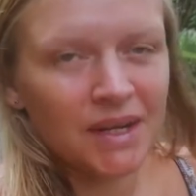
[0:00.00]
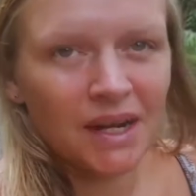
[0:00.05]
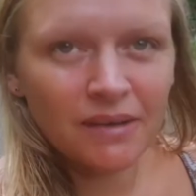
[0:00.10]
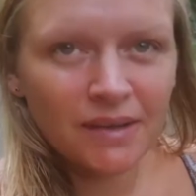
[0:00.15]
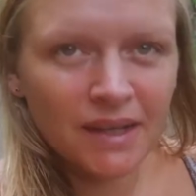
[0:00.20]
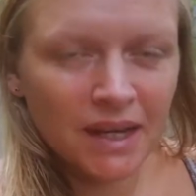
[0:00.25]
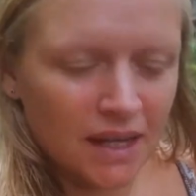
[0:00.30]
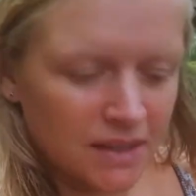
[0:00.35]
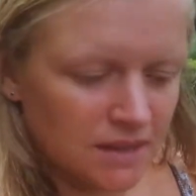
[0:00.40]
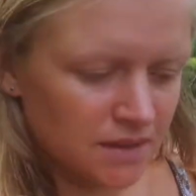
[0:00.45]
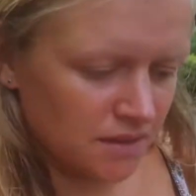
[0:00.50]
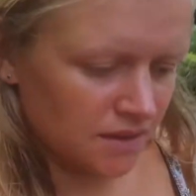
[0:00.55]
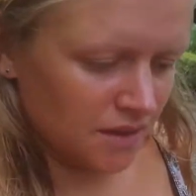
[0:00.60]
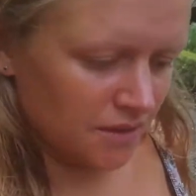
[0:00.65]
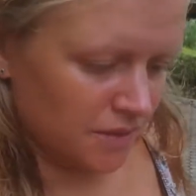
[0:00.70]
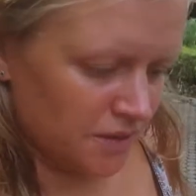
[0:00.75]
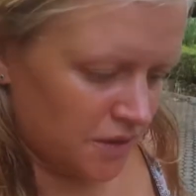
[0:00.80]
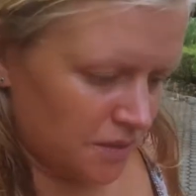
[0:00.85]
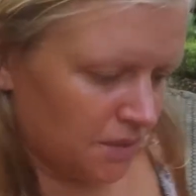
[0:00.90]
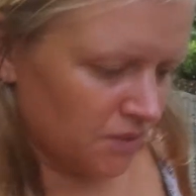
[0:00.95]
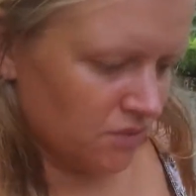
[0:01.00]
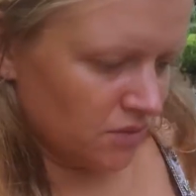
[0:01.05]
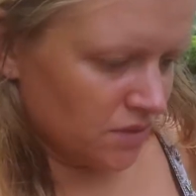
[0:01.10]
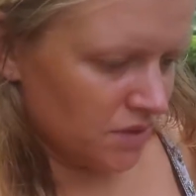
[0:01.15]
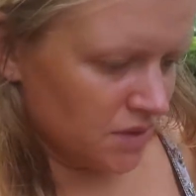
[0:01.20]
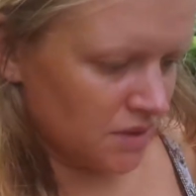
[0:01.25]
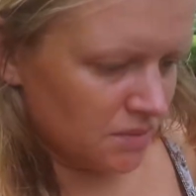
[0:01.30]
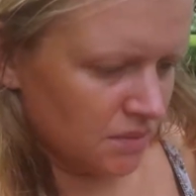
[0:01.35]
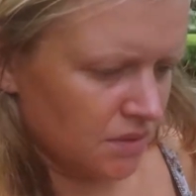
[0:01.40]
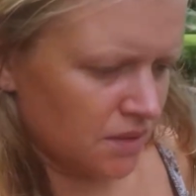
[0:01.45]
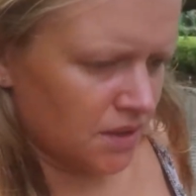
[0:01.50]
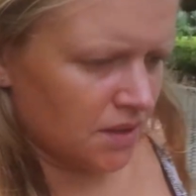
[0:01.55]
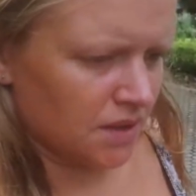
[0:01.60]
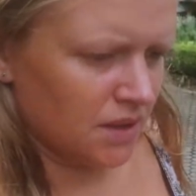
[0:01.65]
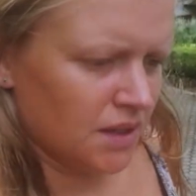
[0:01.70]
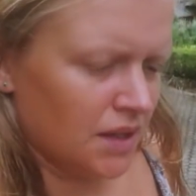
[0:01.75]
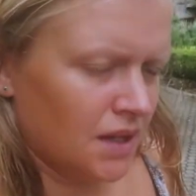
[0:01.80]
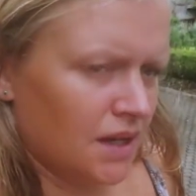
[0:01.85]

been out yet. I didn't go and do my run this morning.